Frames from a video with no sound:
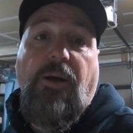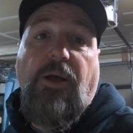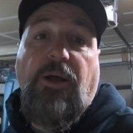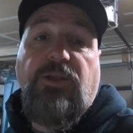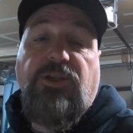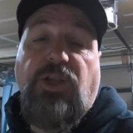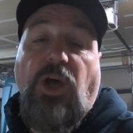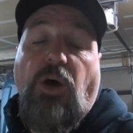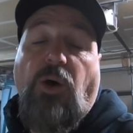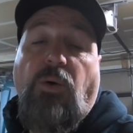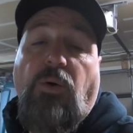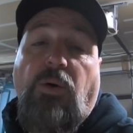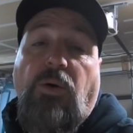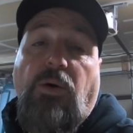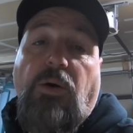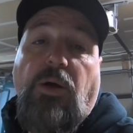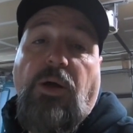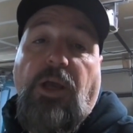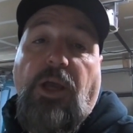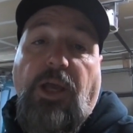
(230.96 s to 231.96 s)
so
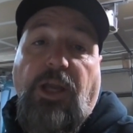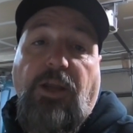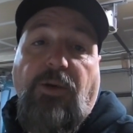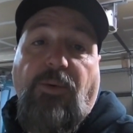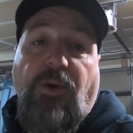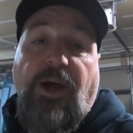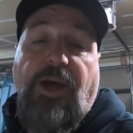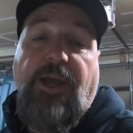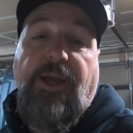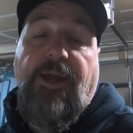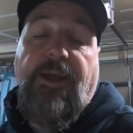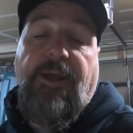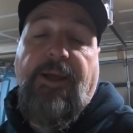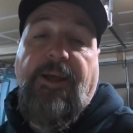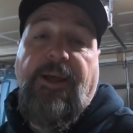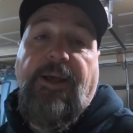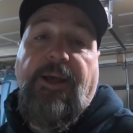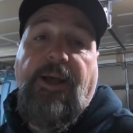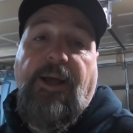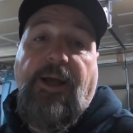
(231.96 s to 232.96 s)
anyway,
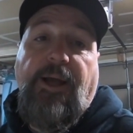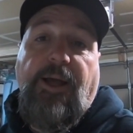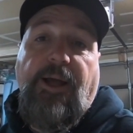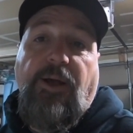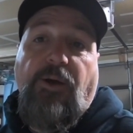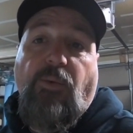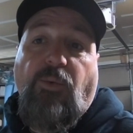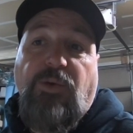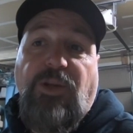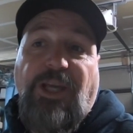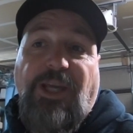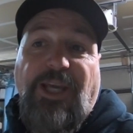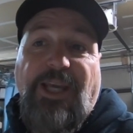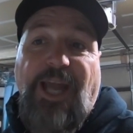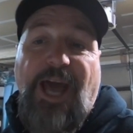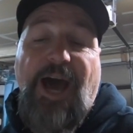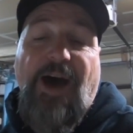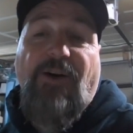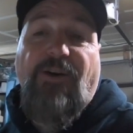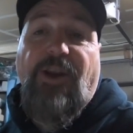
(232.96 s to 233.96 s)
when you get
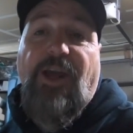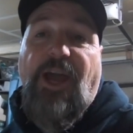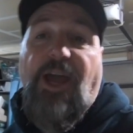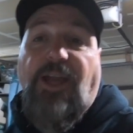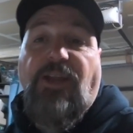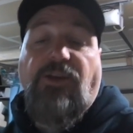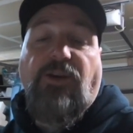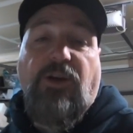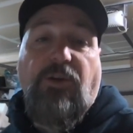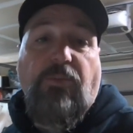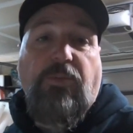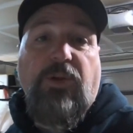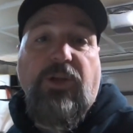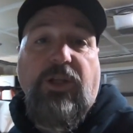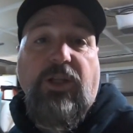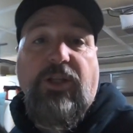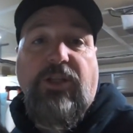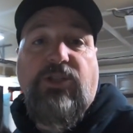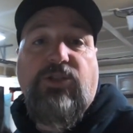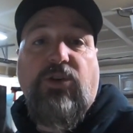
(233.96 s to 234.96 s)
out and you're
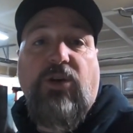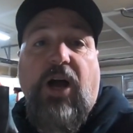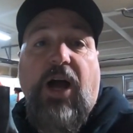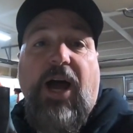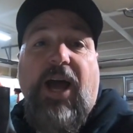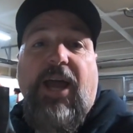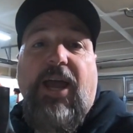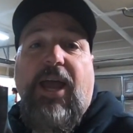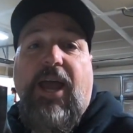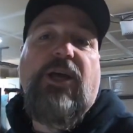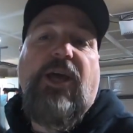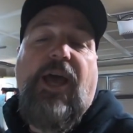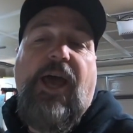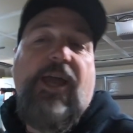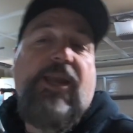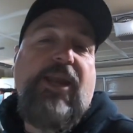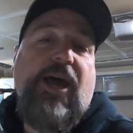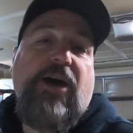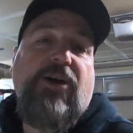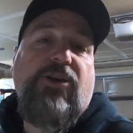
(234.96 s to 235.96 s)
completely dry
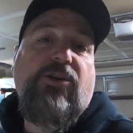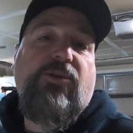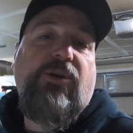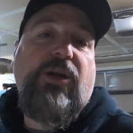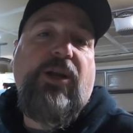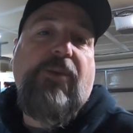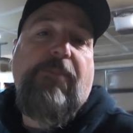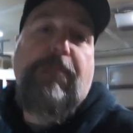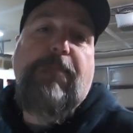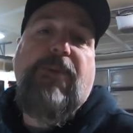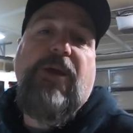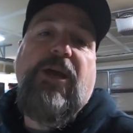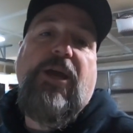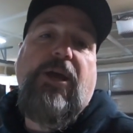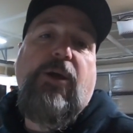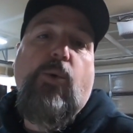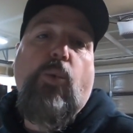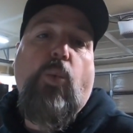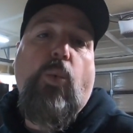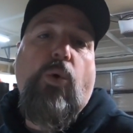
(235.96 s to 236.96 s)
and now you're in a
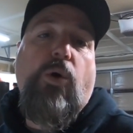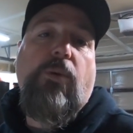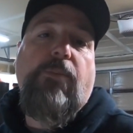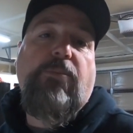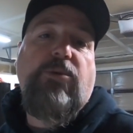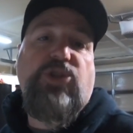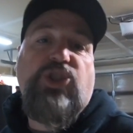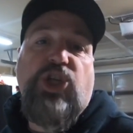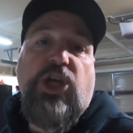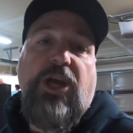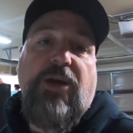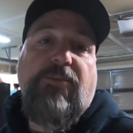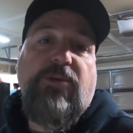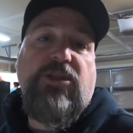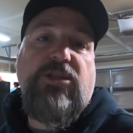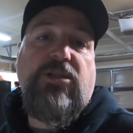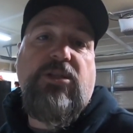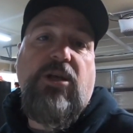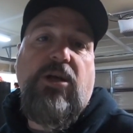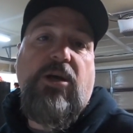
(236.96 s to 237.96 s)
big warm
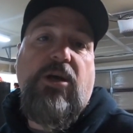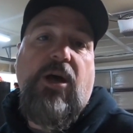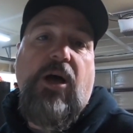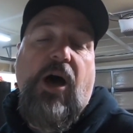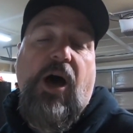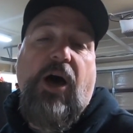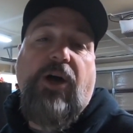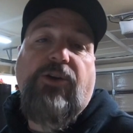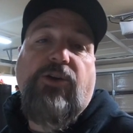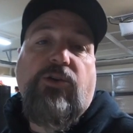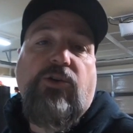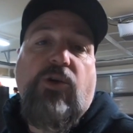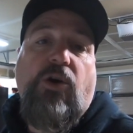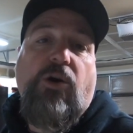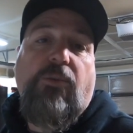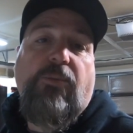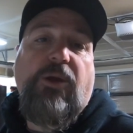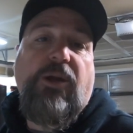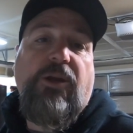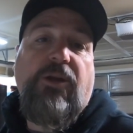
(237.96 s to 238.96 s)
pajamas
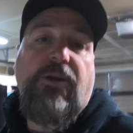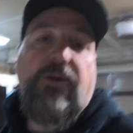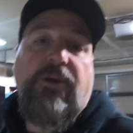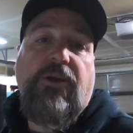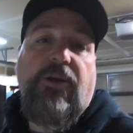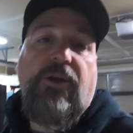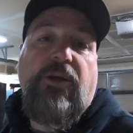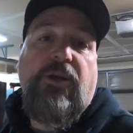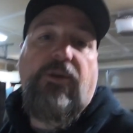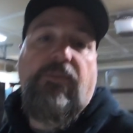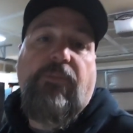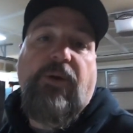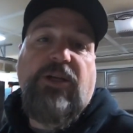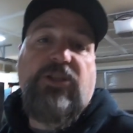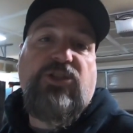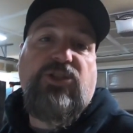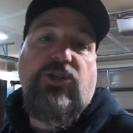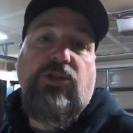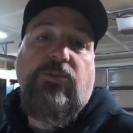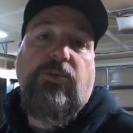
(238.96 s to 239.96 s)
undergarment by
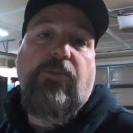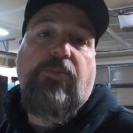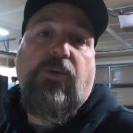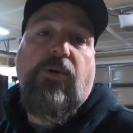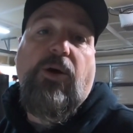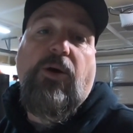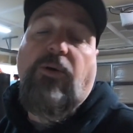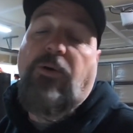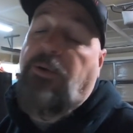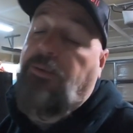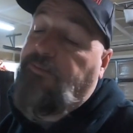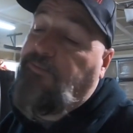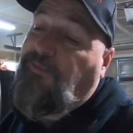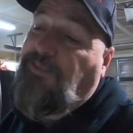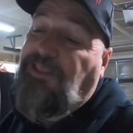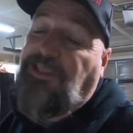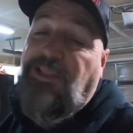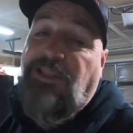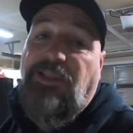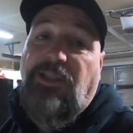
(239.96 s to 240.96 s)
Scuba Pro.
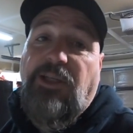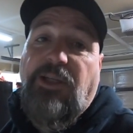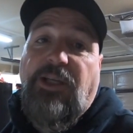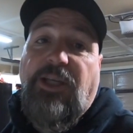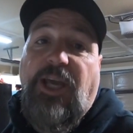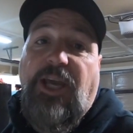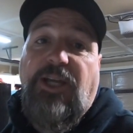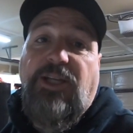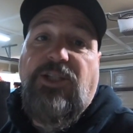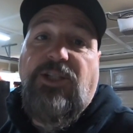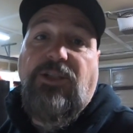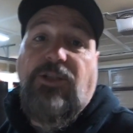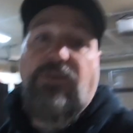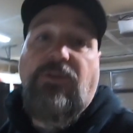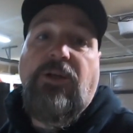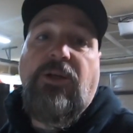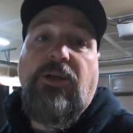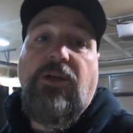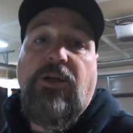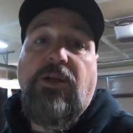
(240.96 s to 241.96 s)
K2,
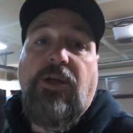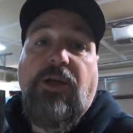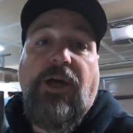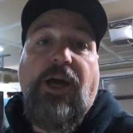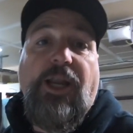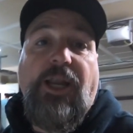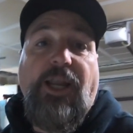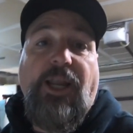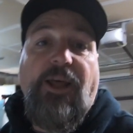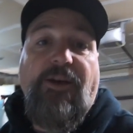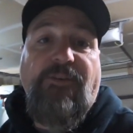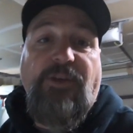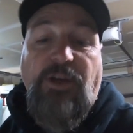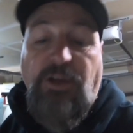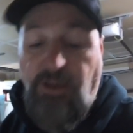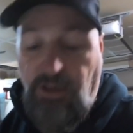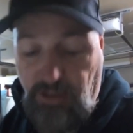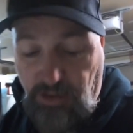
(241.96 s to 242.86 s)
gotta love it.